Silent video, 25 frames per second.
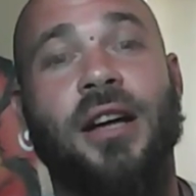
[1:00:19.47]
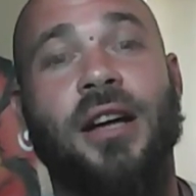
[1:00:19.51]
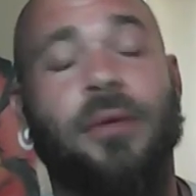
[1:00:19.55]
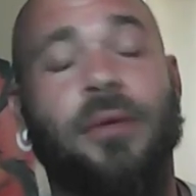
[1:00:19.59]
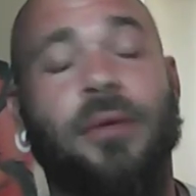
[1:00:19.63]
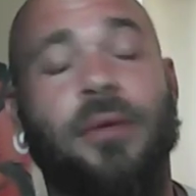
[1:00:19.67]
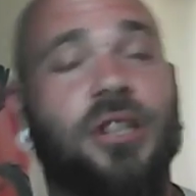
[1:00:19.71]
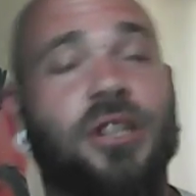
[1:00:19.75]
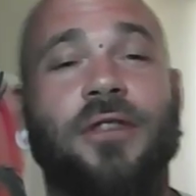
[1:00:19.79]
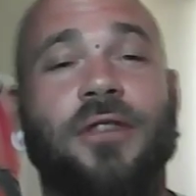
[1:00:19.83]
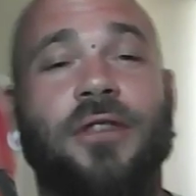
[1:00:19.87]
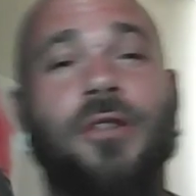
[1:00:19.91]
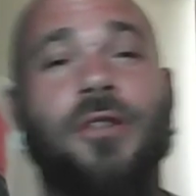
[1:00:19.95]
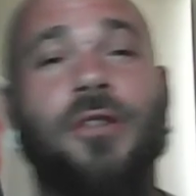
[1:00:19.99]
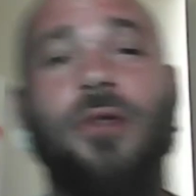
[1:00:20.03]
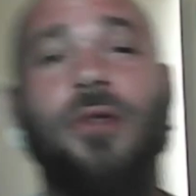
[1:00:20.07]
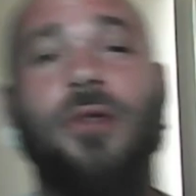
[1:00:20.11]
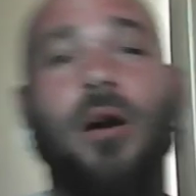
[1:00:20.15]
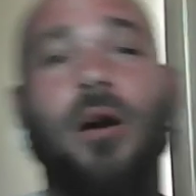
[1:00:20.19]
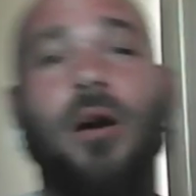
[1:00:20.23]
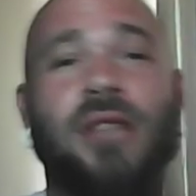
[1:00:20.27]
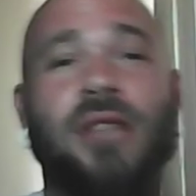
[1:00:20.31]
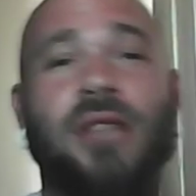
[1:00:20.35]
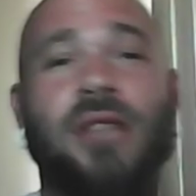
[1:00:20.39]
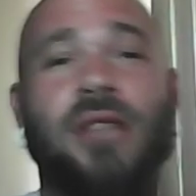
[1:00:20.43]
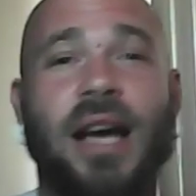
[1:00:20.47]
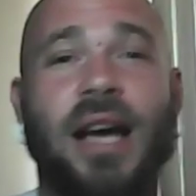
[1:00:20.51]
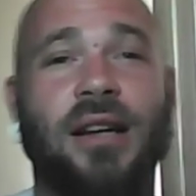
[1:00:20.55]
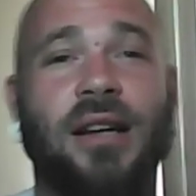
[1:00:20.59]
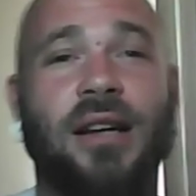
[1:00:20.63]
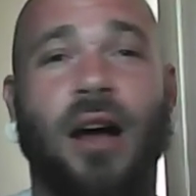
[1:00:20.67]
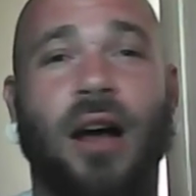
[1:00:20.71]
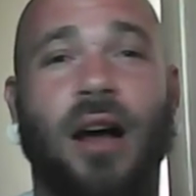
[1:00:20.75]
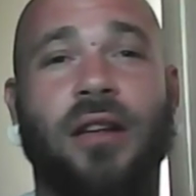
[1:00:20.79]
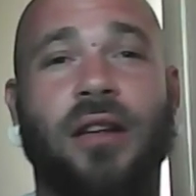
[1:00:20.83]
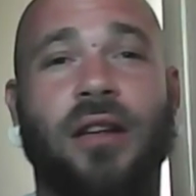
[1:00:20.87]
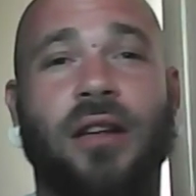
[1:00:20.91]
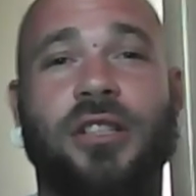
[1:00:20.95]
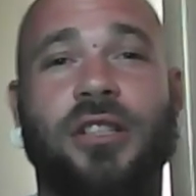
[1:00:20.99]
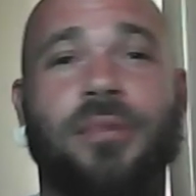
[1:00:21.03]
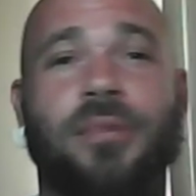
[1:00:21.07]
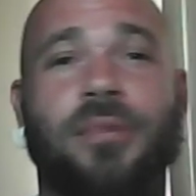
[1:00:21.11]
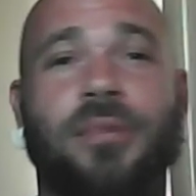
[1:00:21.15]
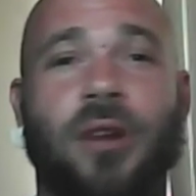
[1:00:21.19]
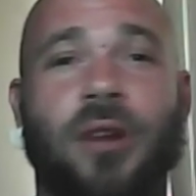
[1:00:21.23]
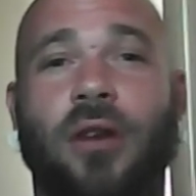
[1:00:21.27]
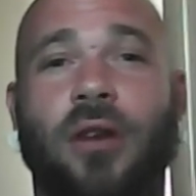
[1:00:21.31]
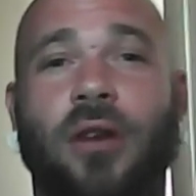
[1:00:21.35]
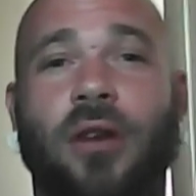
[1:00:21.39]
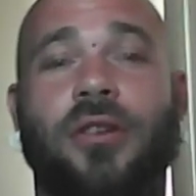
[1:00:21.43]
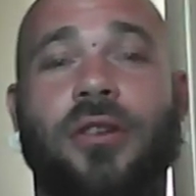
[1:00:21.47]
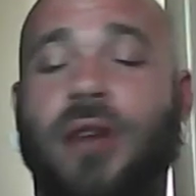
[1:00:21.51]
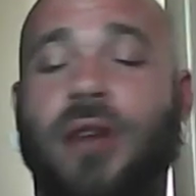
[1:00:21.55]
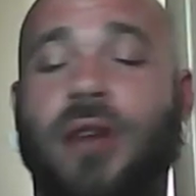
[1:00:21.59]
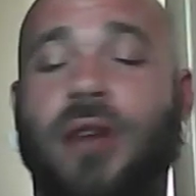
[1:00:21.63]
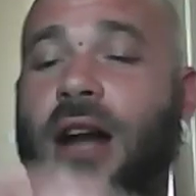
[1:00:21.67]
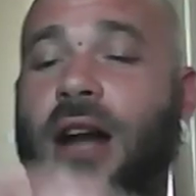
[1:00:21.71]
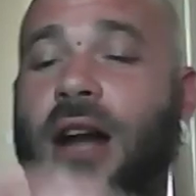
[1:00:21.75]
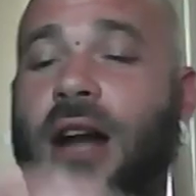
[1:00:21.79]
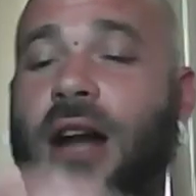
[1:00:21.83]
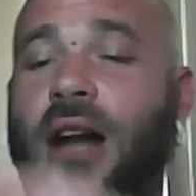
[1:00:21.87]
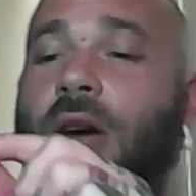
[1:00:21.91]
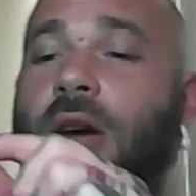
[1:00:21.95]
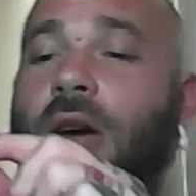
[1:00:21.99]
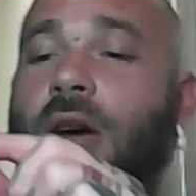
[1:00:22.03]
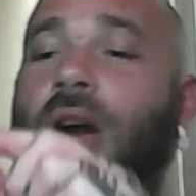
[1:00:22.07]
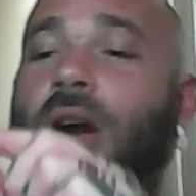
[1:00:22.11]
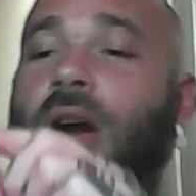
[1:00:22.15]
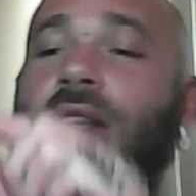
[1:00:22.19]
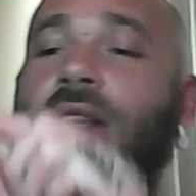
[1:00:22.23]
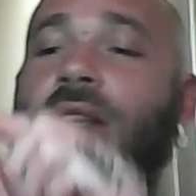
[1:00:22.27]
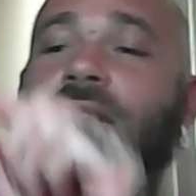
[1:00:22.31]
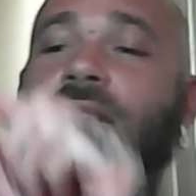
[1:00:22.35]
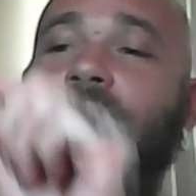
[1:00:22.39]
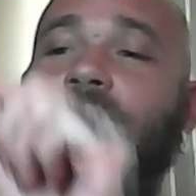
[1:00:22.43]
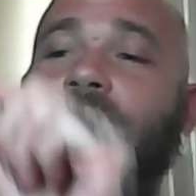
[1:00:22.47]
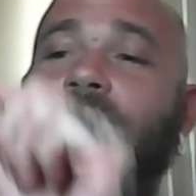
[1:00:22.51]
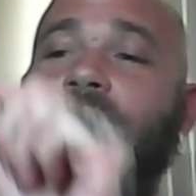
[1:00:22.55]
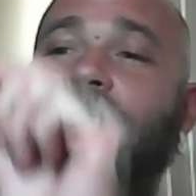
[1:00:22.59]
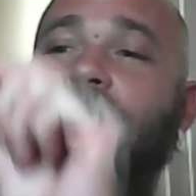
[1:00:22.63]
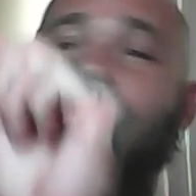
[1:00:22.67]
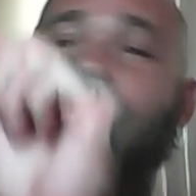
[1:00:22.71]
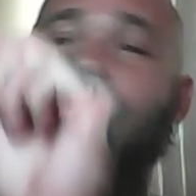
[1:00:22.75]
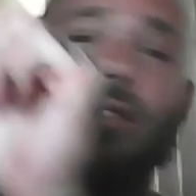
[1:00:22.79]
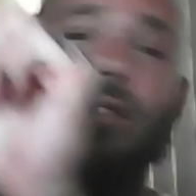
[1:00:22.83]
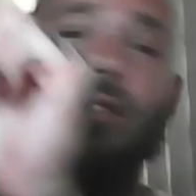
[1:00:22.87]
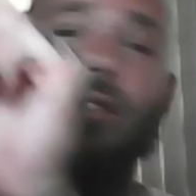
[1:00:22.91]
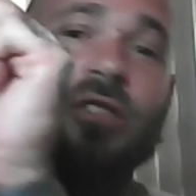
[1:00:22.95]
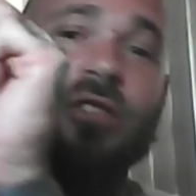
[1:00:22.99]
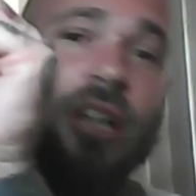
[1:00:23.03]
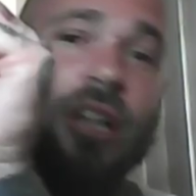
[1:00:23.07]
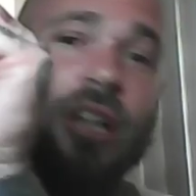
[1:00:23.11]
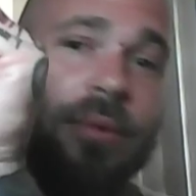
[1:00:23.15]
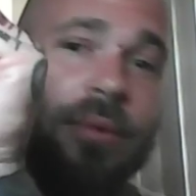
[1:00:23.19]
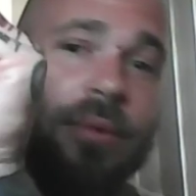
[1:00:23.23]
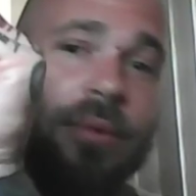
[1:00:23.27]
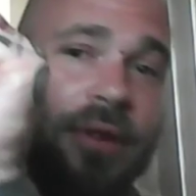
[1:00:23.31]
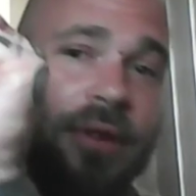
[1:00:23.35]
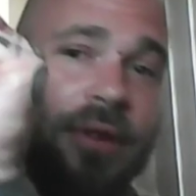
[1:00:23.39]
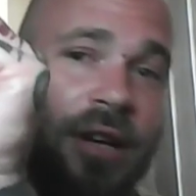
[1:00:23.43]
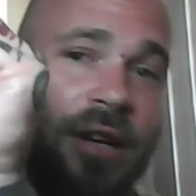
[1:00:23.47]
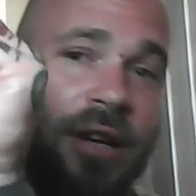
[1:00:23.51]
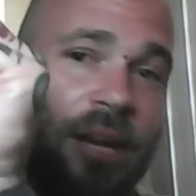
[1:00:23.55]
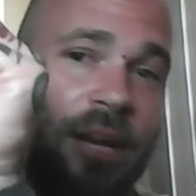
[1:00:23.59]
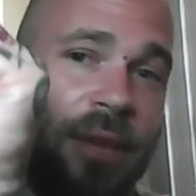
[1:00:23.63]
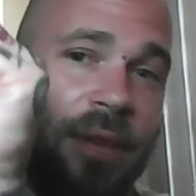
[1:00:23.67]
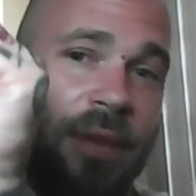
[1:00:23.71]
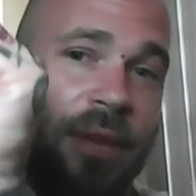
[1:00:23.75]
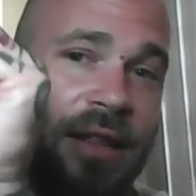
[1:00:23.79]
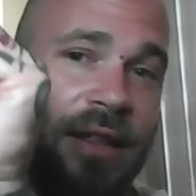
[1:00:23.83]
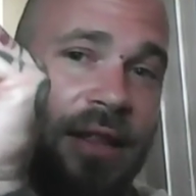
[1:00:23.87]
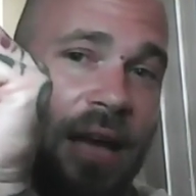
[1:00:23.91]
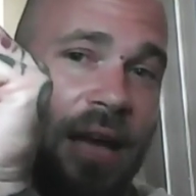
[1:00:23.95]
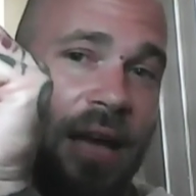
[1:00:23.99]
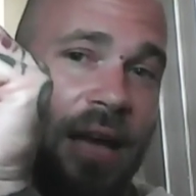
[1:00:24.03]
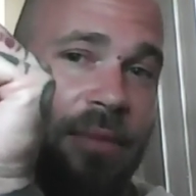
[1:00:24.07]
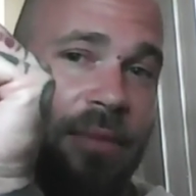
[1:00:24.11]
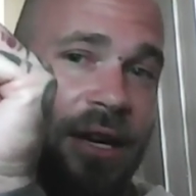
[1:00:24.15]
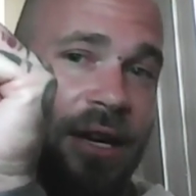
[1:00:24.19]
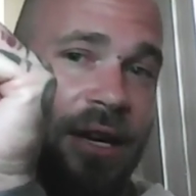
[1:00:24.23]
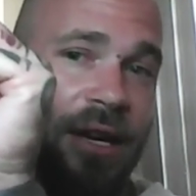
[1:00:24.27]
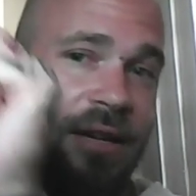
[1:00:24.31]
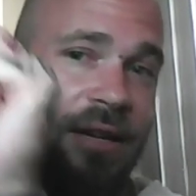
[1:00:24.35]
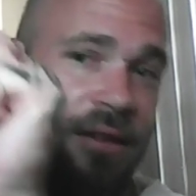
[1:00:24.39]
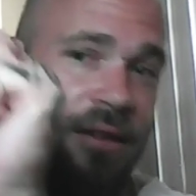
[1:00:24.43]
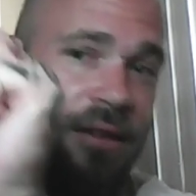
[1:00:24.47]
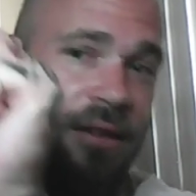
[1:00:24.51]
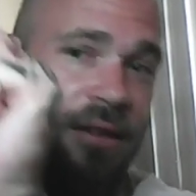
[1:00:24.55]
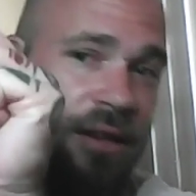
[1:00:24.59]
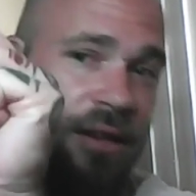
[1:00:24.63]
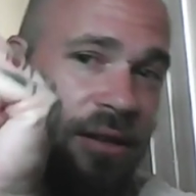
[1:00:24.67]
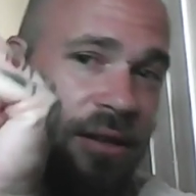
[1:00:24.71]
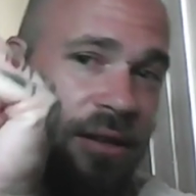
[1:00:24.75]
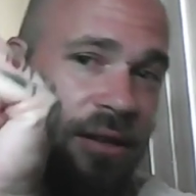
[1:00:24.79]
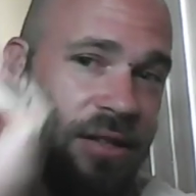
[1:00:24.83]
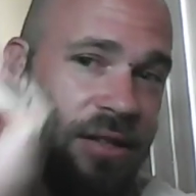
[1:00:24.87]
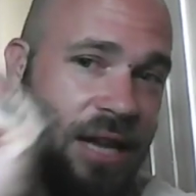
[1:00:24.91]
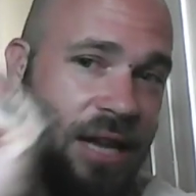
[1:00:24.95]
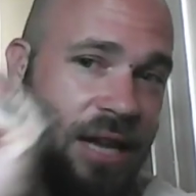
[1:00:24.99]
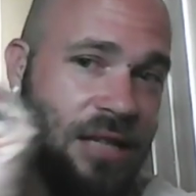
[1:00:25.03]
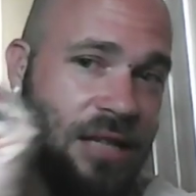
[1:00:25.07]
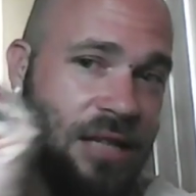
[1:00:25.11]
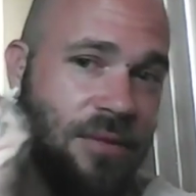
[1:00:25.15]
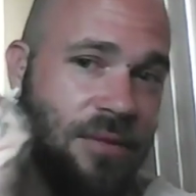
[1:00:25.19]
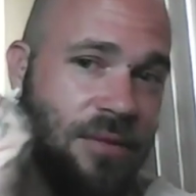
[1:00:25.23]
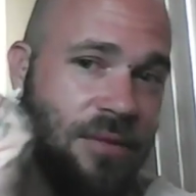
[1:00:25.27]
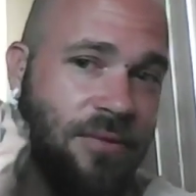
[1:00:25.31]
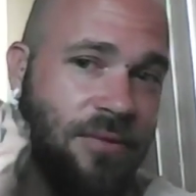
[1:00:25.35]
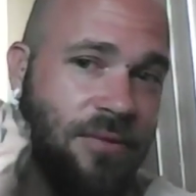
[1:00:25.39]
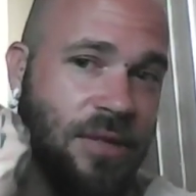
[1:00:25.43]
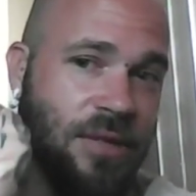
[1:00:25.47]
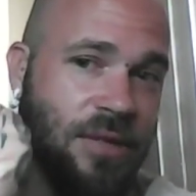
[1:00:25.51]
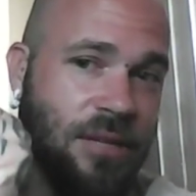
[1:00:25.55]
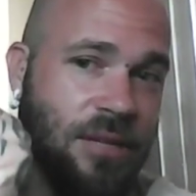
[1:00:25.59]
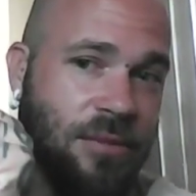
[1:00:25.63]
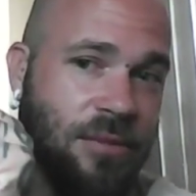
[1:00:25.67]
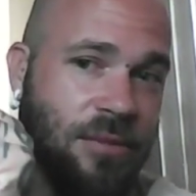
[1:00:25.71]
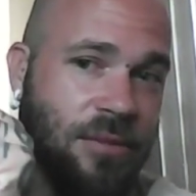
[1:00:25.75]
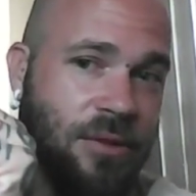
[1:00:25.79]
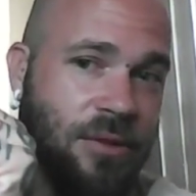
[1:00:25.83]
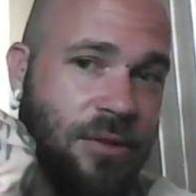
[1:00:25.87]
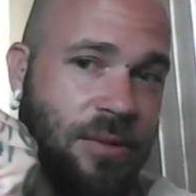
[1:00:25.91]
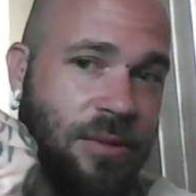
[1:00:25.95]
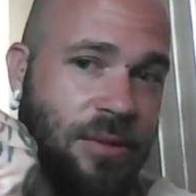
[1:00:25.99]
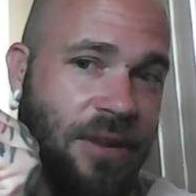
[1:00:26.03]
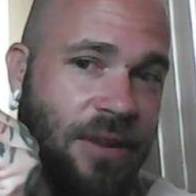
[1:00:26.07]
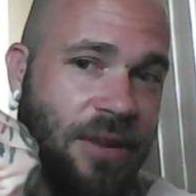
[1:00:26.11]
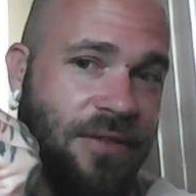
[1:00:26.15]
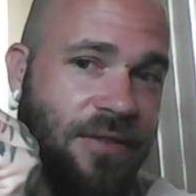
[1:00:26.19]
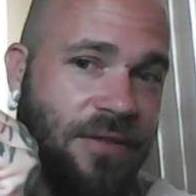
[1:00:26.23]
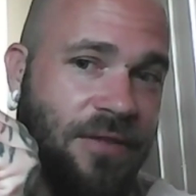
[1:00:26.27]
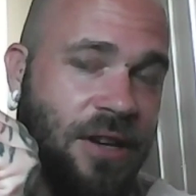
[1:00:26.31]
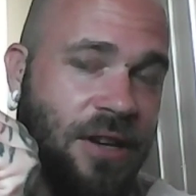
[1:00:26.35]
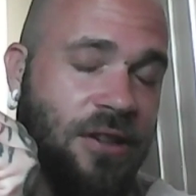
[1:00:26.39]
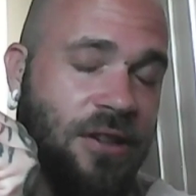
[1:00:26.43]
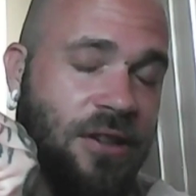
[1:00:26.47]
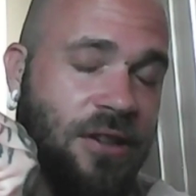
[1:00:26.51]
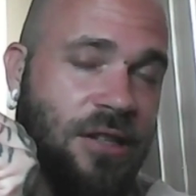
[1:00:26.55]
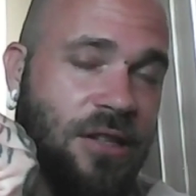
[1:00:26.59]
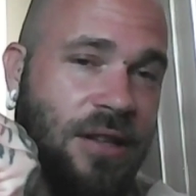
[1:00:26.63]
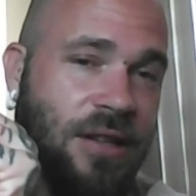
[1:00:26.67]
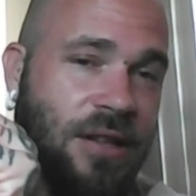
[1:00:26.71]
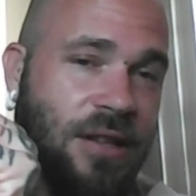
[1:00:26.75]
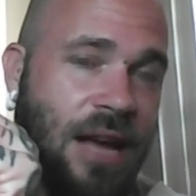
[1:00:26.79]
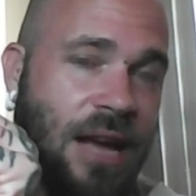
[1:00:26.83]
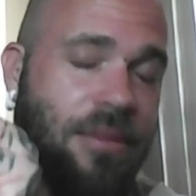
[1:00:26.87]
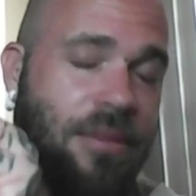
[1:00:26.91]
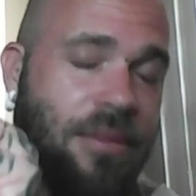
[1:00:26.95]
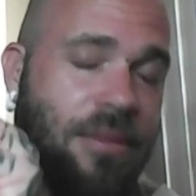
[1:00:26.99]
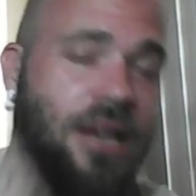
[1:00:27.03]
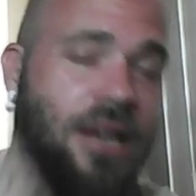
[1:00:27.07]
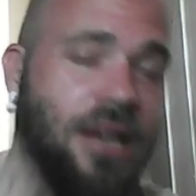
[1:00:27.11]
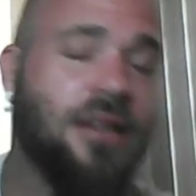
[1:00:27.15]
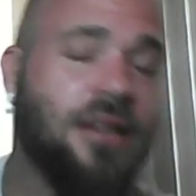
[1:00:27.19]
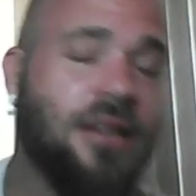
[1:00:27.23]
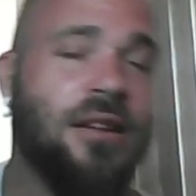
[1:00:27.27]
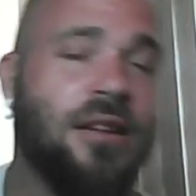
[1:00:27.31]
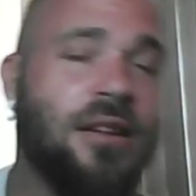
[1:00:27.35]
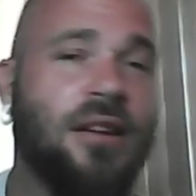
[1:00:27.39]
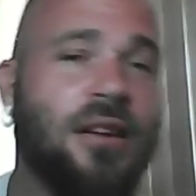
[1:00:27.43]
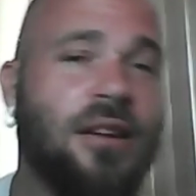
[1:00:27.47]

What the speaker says: which, if you know technology, bro, you got to know all it takes is a little chip about that big, size of what's in between my fingers, that big,